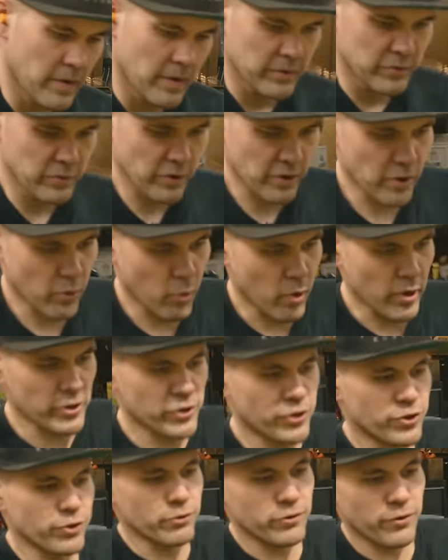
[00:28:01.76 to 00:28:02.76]
So I'm gonna wanna
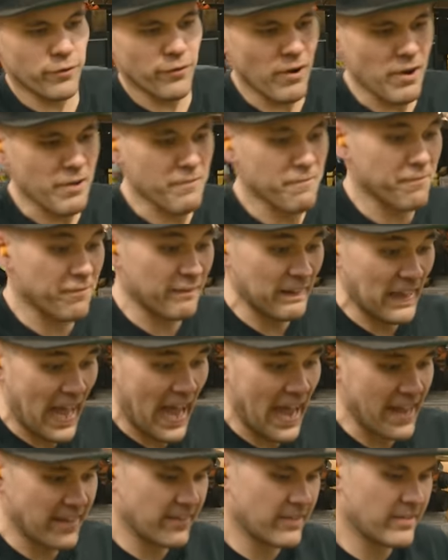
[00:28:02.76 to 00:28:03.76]
choose a very
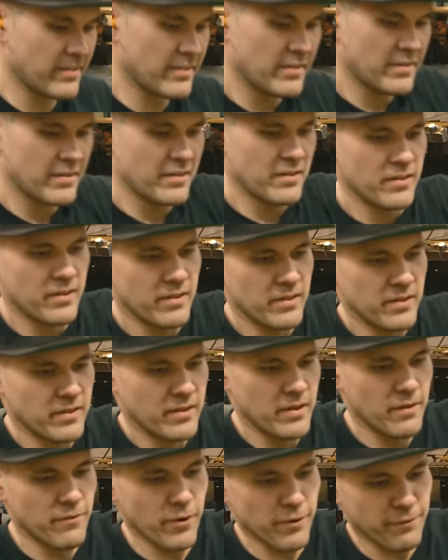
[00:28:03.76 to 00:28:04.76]
flat,
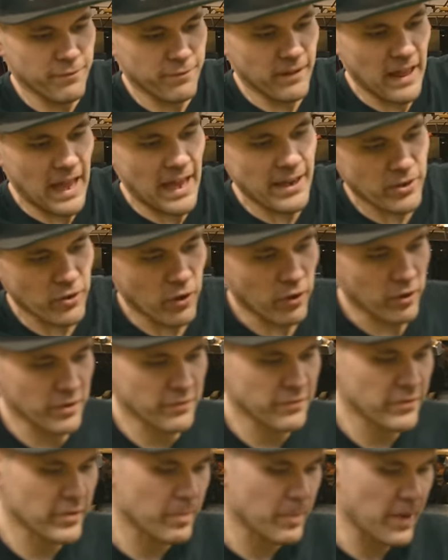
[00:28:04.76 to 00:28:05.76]
a very flat dolly
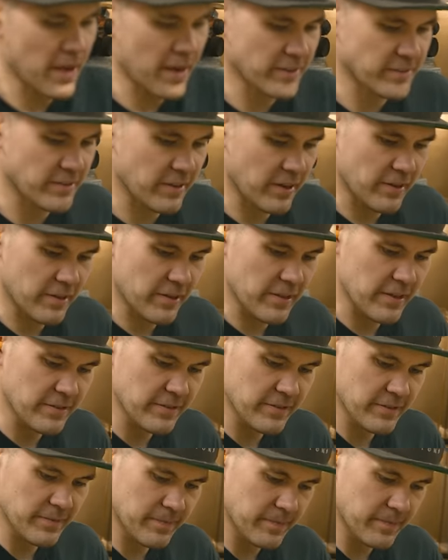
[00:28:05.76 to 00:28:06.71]
for the backside of this.